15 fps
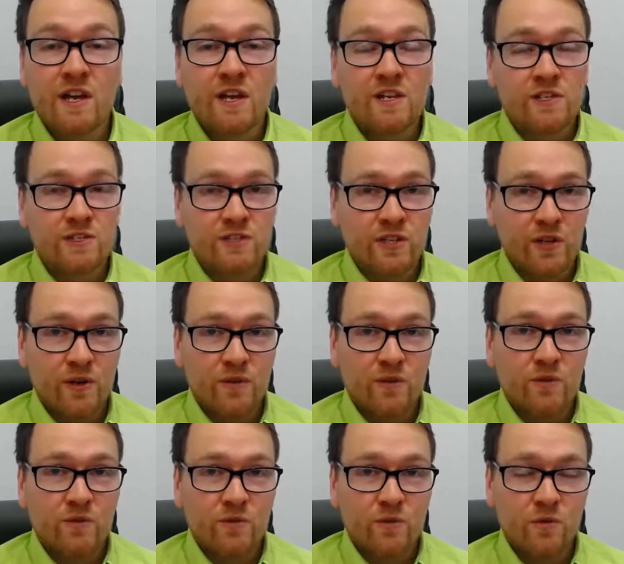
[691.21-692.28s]
So
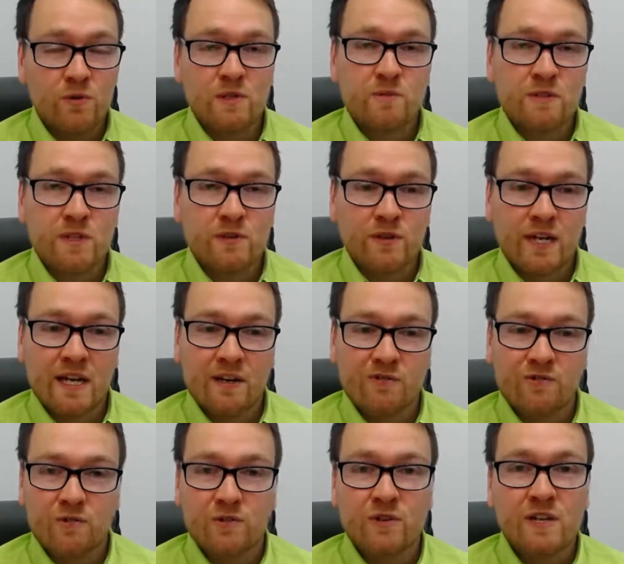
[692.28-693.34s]
always want to look out
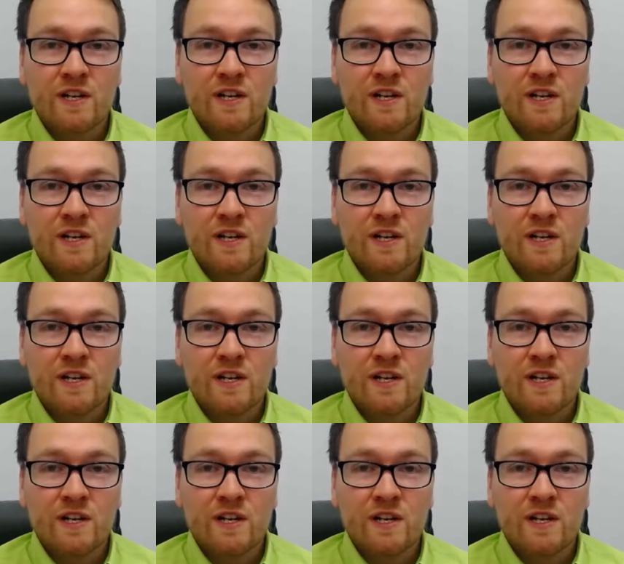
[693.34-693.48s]
for